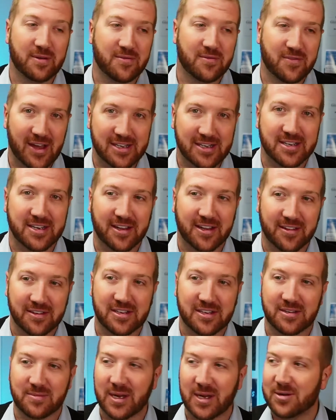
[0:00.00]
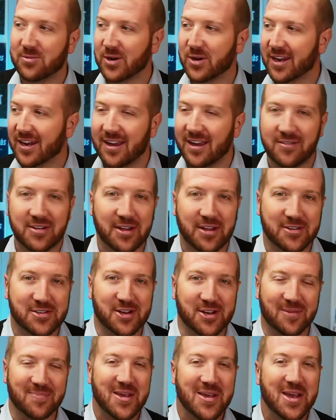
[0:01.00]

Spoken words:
That's another debate we're going to have another time.